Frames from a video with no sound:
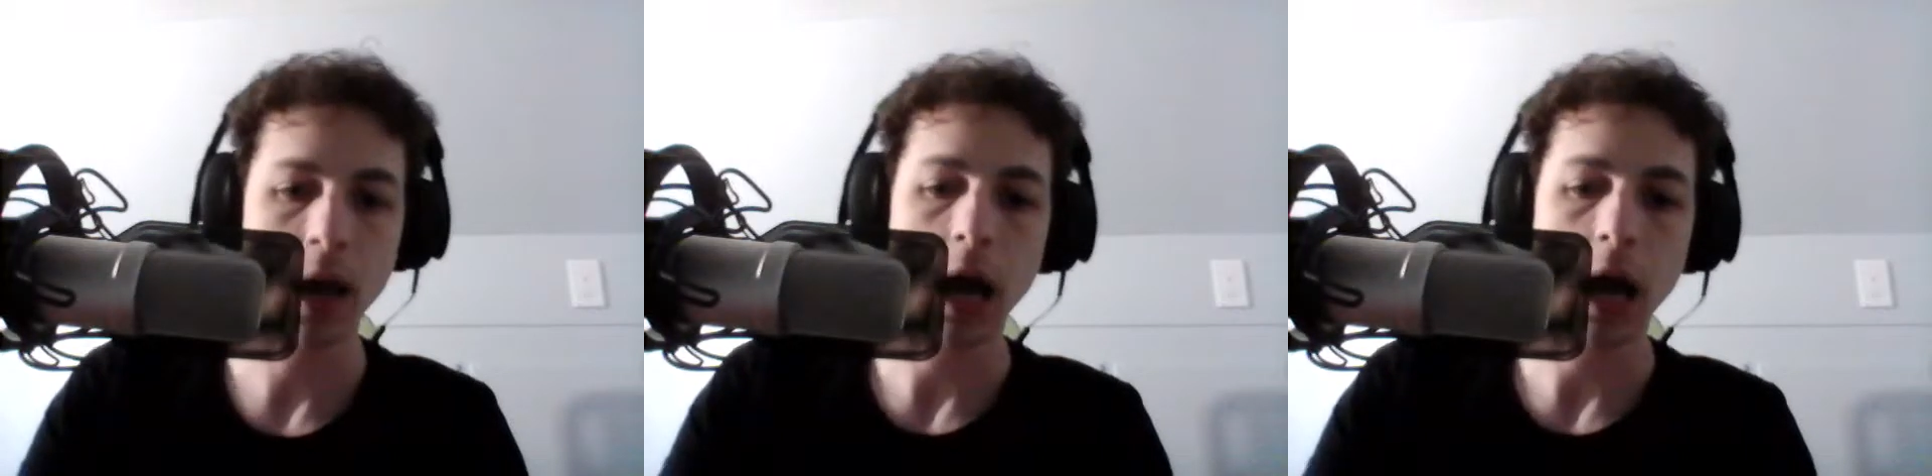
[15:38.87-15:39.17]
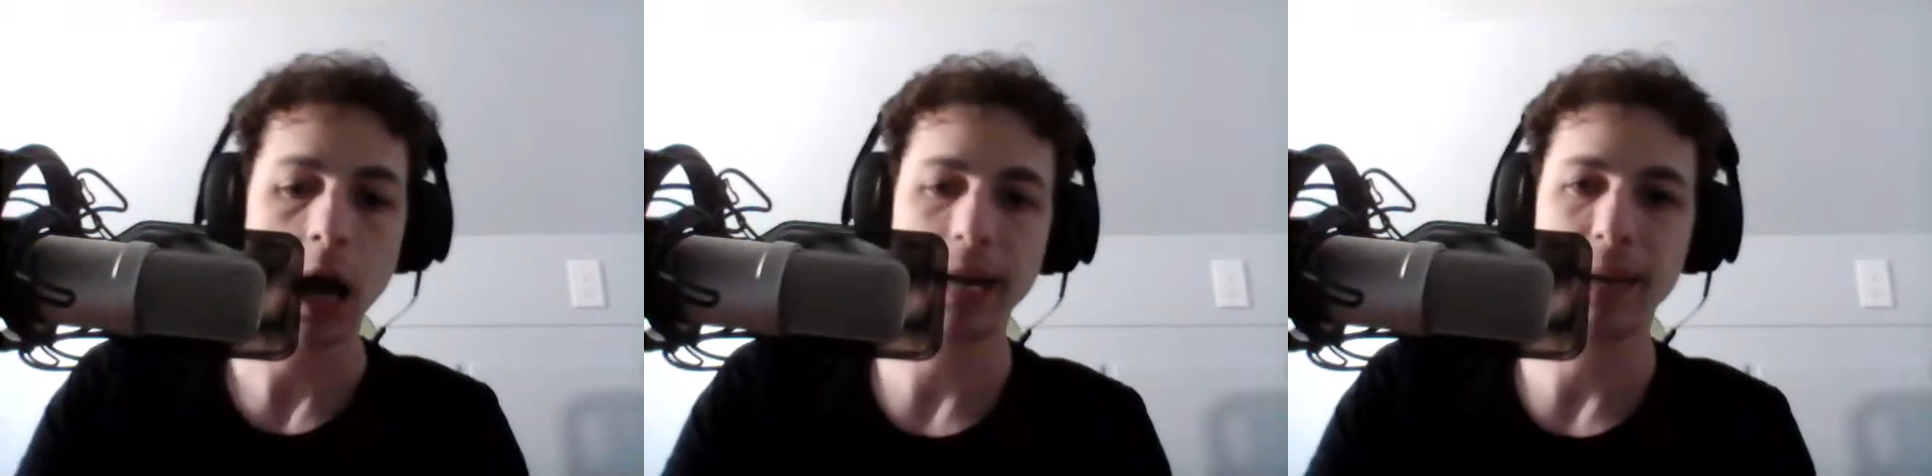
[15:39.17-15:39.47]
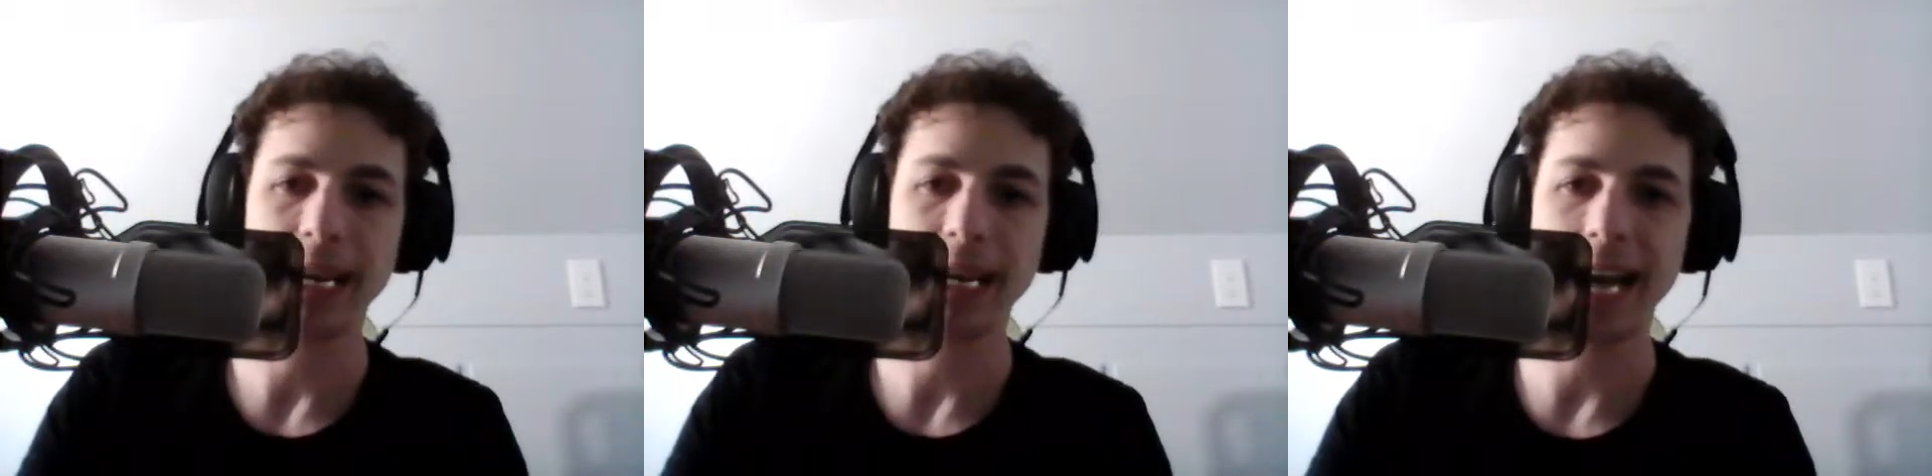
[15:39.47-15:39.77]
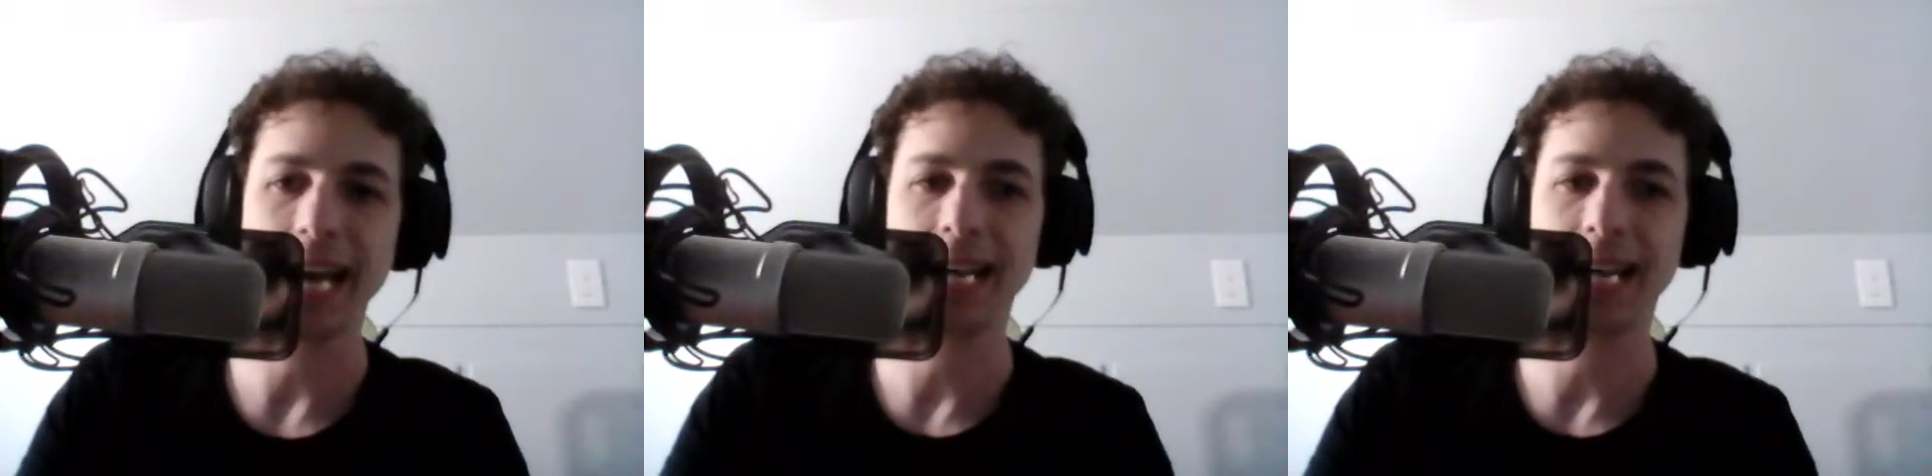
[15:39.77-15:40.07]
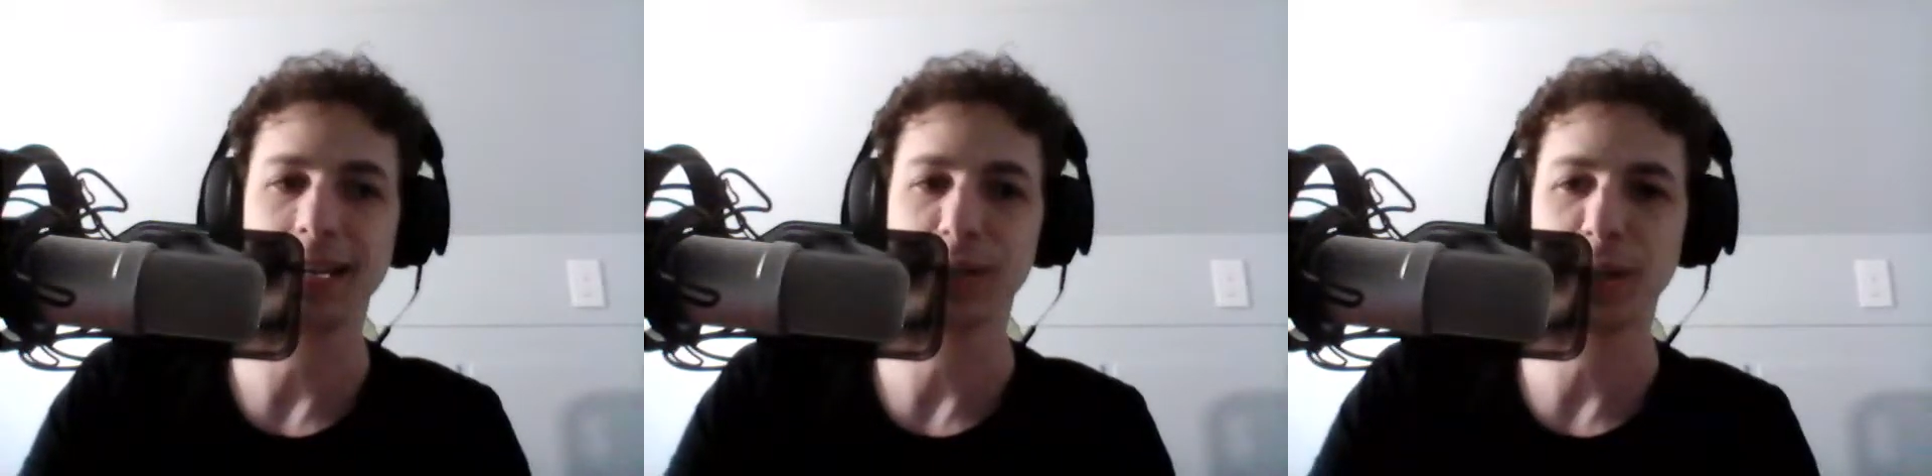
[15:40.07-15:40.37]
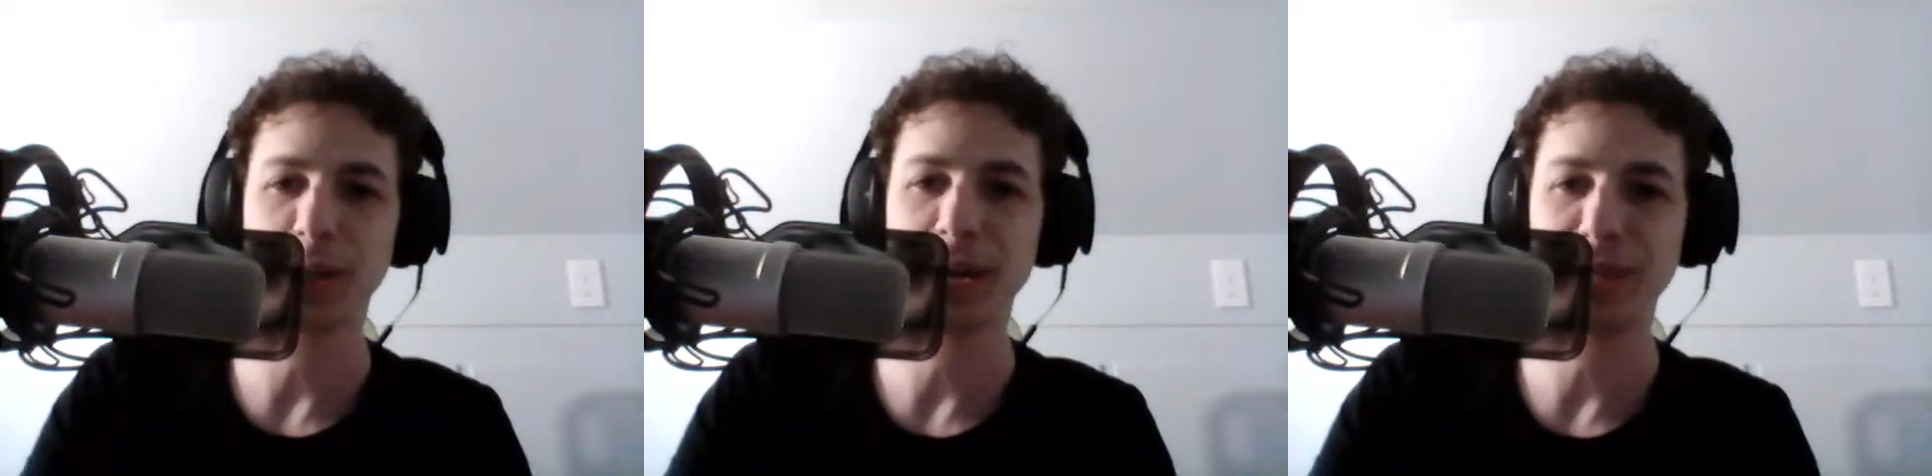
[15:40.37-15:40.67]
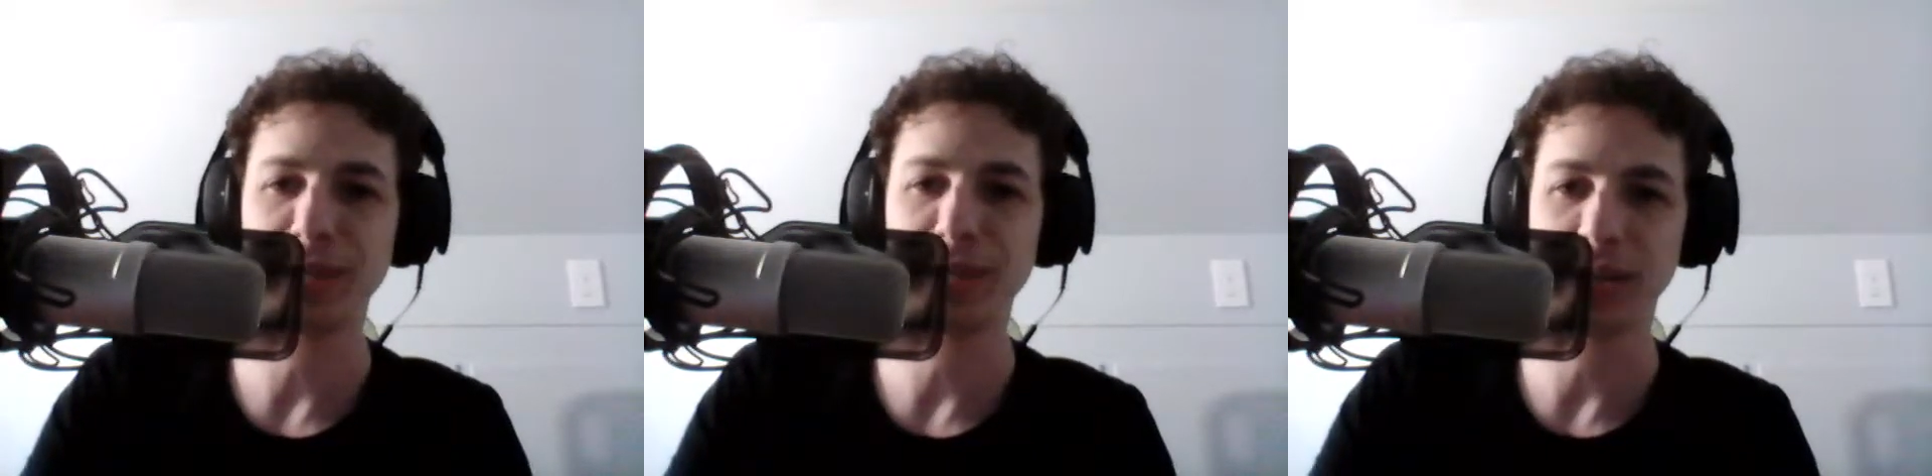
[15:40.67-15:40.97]
I'm going to name it 9 because I know I
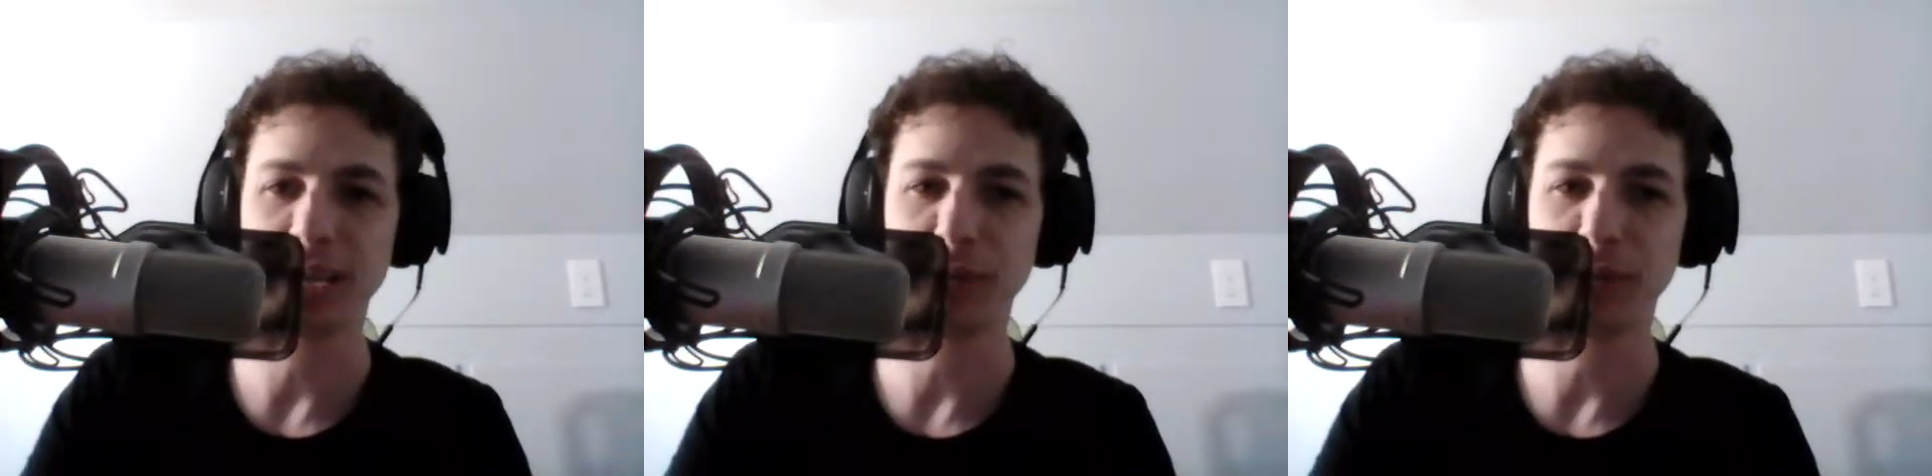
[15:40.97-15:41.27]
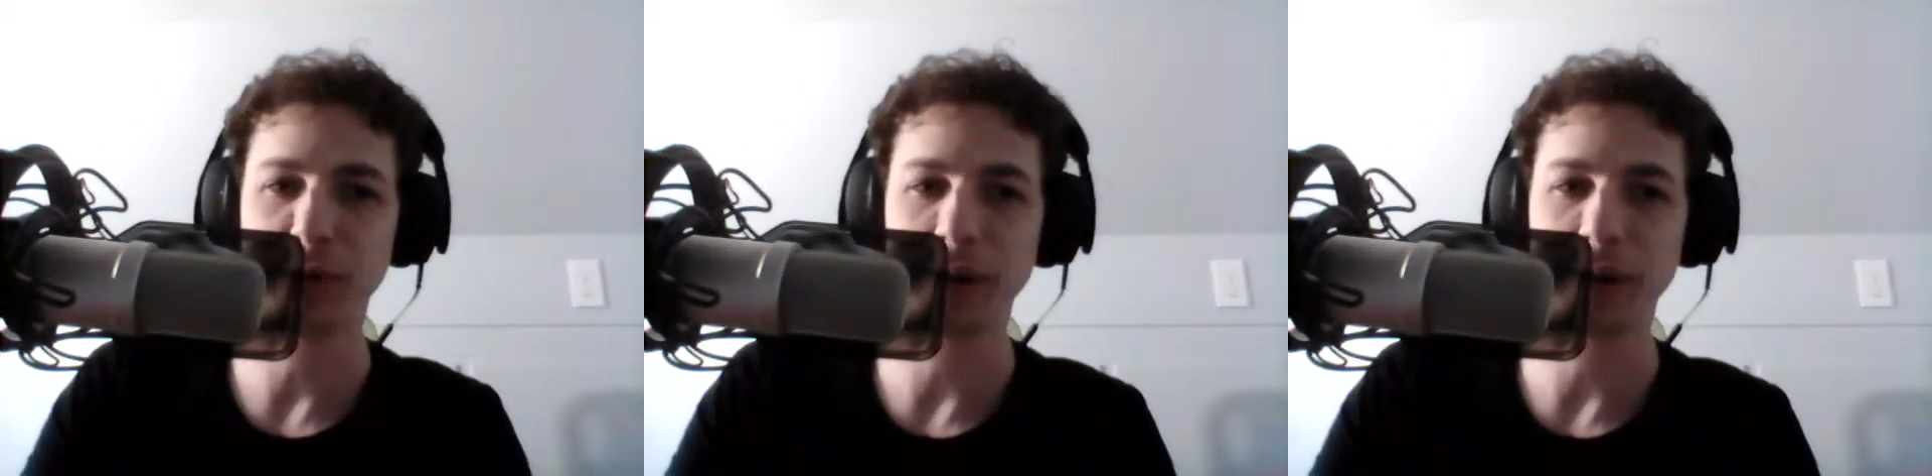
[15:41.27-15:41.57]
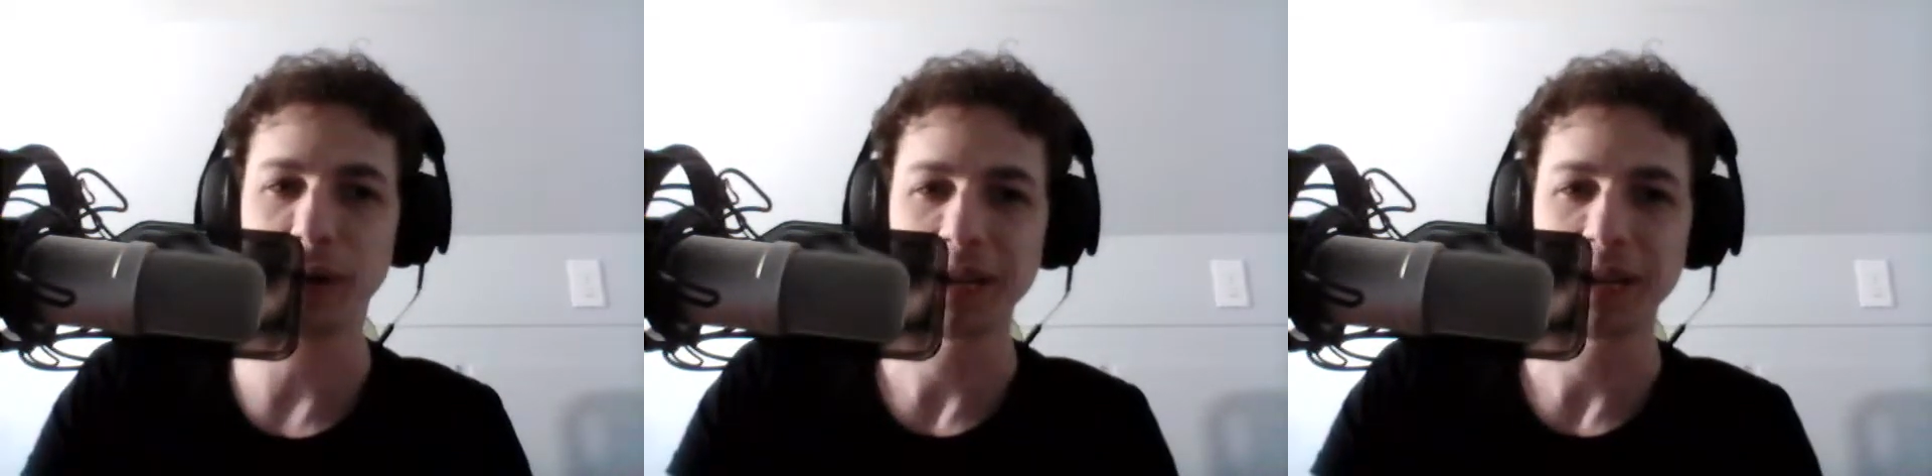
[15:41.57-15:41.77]
haven't used 9 before.